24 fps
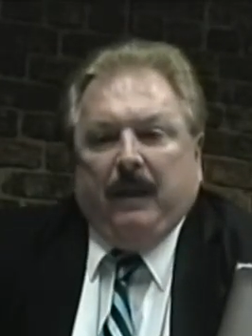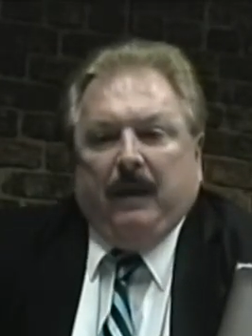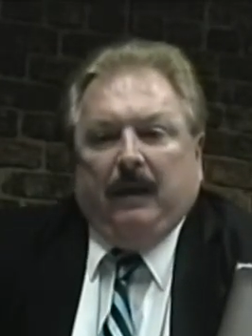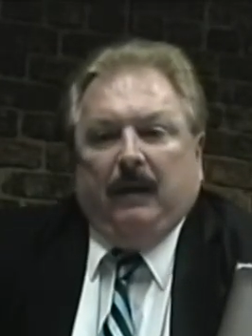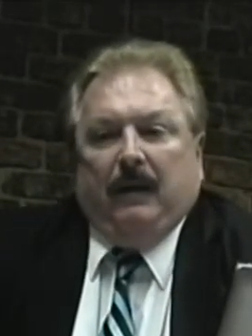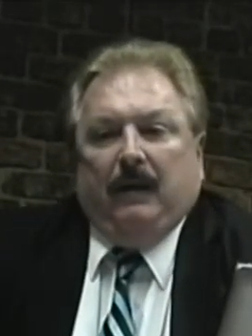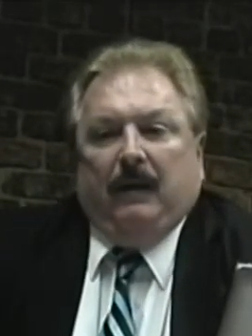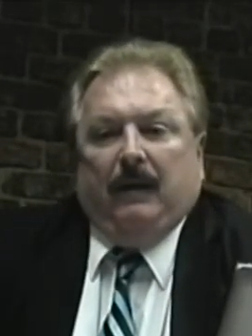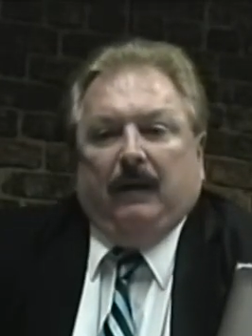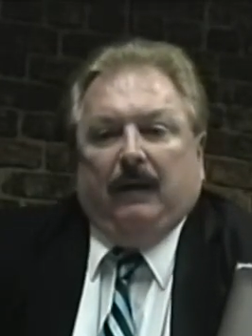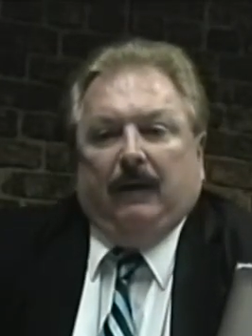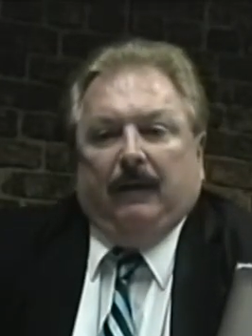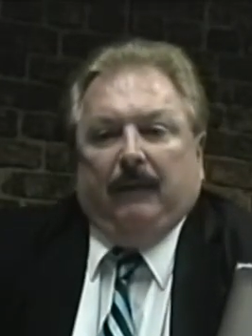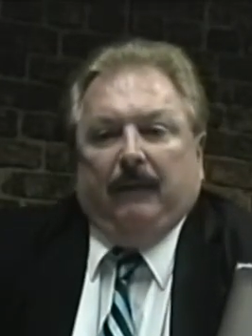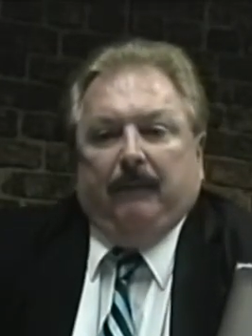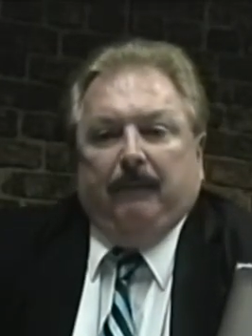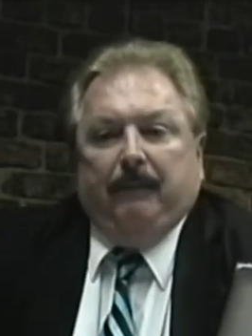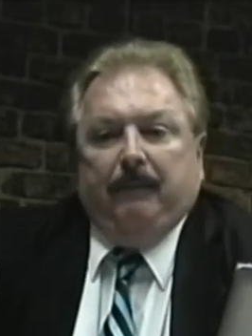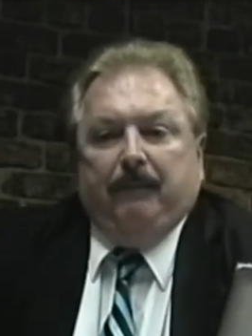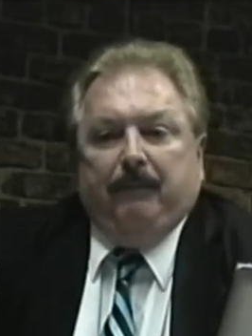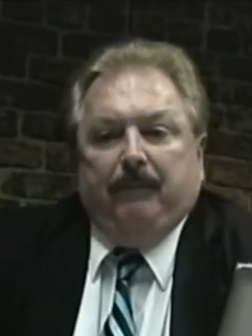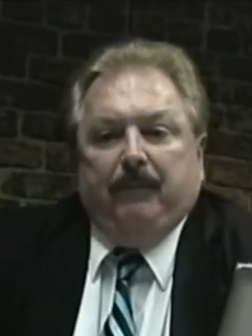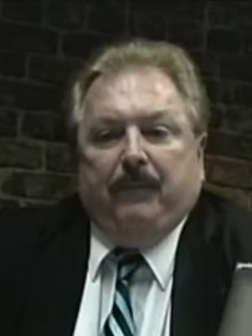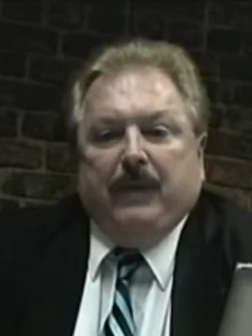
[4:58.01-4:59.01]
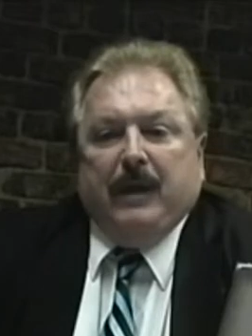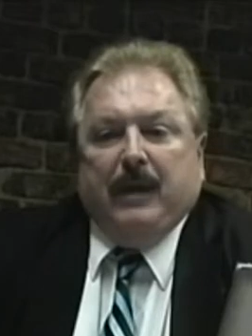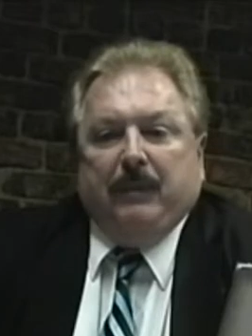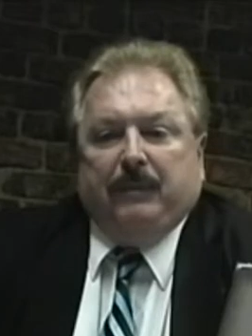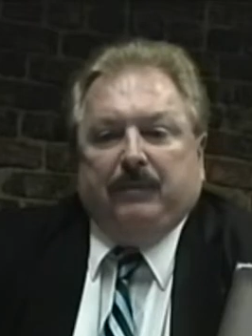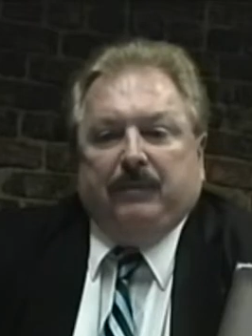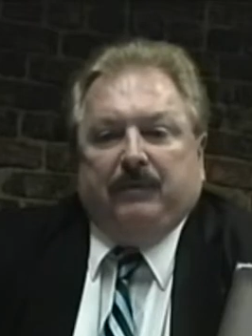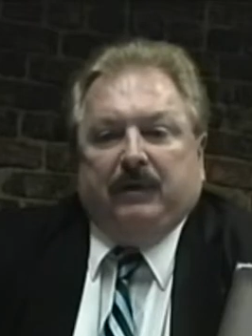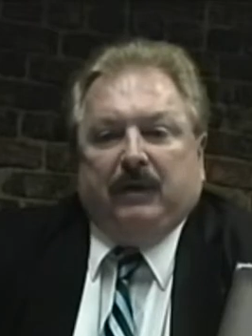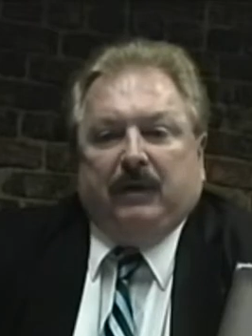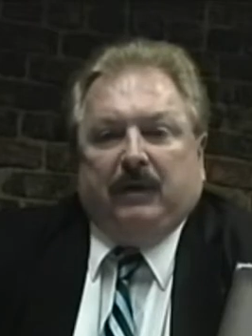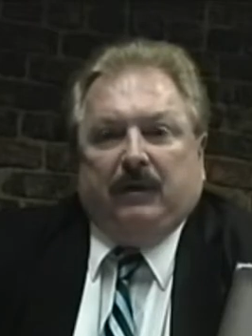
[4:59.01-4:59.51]
that
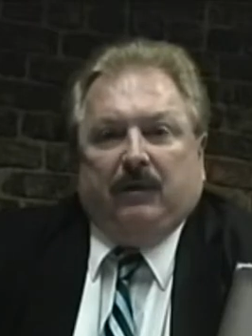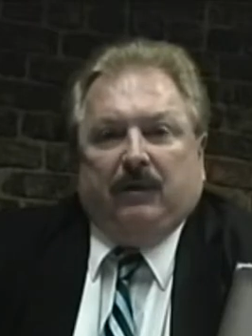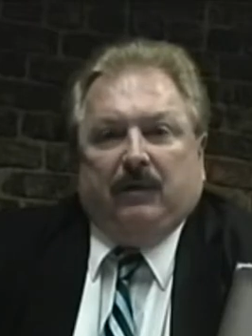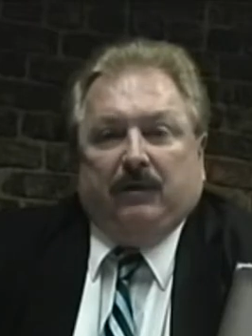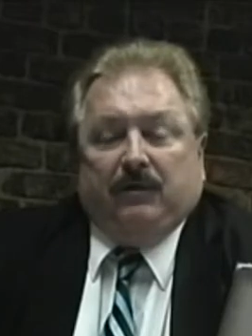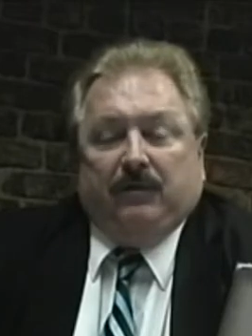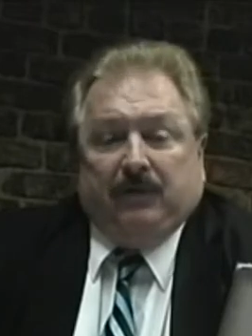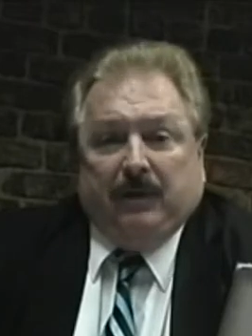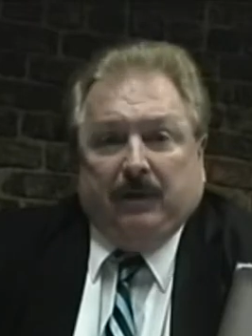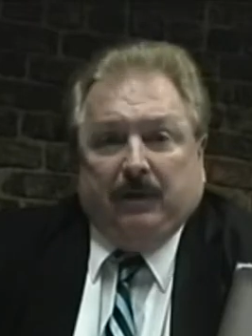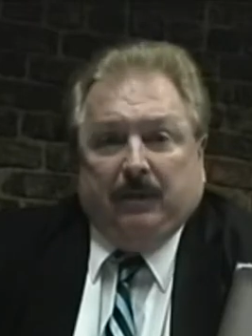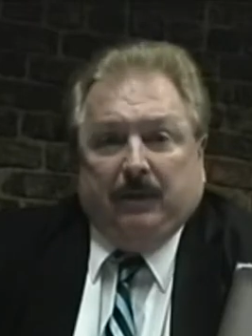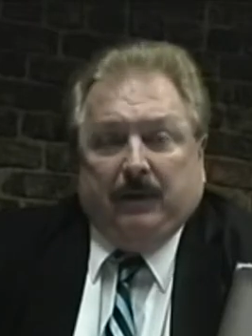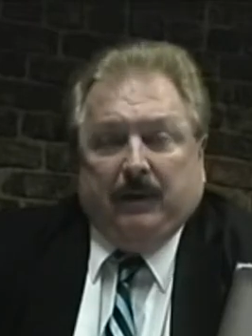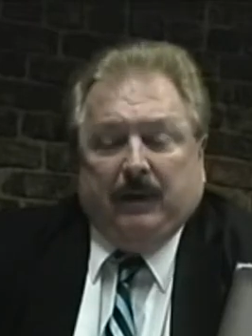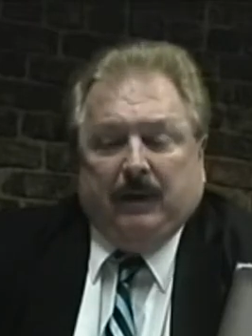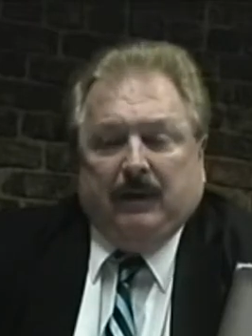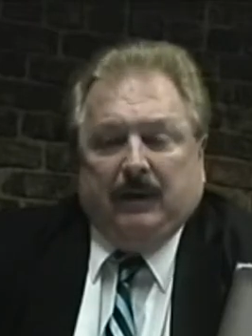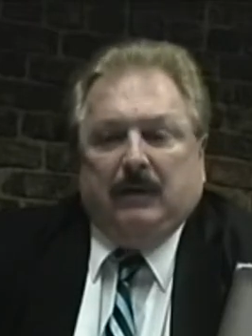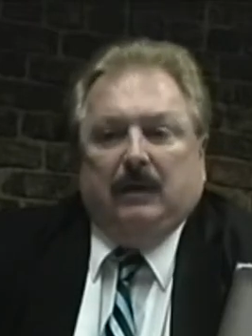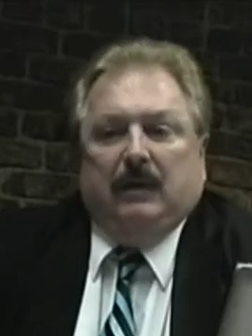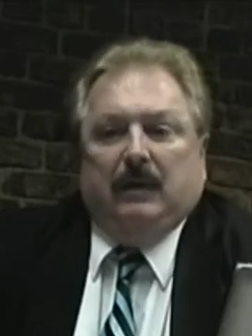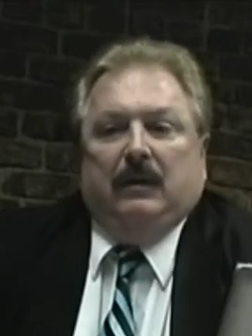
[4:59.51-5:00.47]
particular sublink.